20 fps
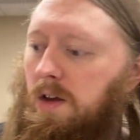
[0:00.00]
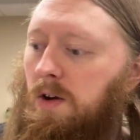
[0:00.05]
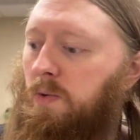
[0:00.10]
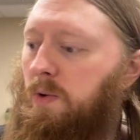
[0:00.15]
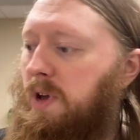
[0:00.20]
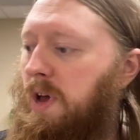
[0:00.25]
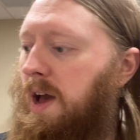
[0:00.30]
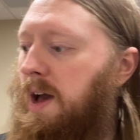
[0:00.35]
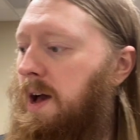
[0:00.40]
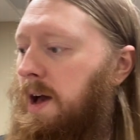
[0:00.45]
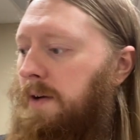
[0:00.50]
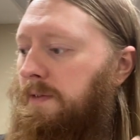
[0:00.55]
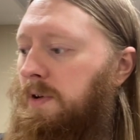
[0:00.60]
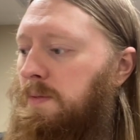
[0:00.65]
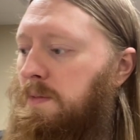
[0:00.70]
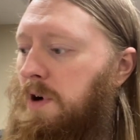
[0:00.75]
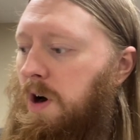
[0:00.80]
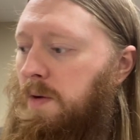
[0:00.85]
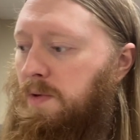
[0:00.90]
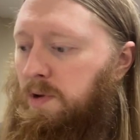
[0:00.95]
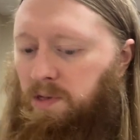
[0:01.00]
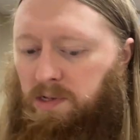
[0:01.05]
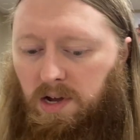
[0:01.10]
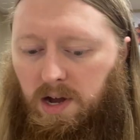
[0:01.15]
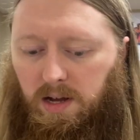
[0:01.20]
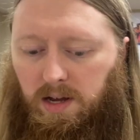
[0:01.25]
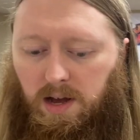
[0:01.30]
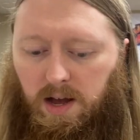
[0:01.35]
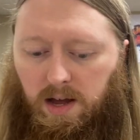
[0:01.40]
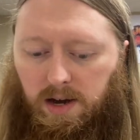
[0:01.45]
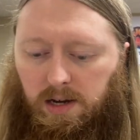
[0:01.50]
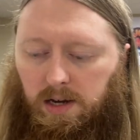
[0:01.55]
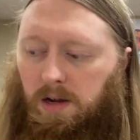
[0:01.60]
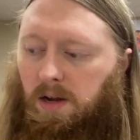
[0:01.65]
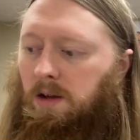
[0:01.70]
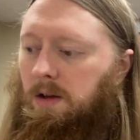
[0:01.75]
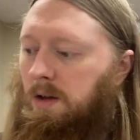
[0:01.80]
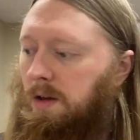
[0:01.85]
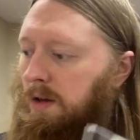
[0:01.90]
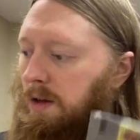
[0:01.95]
We have Mario Bros. Duck Hunt,
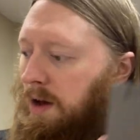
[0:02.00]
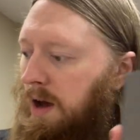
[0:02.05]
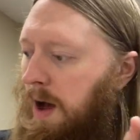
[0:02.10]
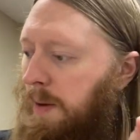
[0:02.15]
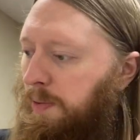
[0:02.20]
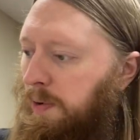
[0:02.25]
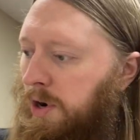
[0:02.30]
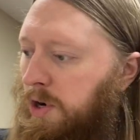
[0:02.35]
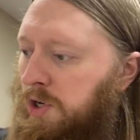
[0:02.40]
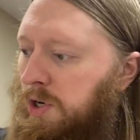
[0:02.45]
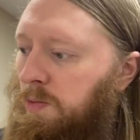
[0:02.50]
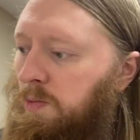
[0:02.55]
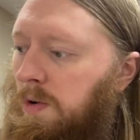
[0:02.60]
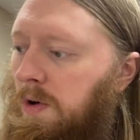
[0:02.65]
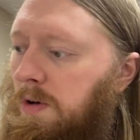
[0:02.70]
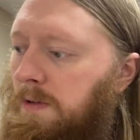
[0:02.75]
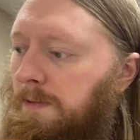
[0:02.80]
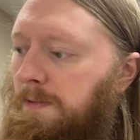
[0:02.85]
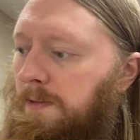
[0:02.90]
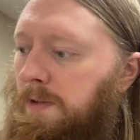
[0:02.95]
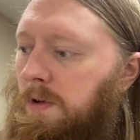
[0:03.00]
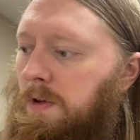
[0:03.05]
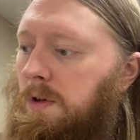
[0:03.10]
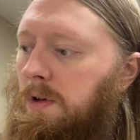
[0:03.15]
Operation Wolf,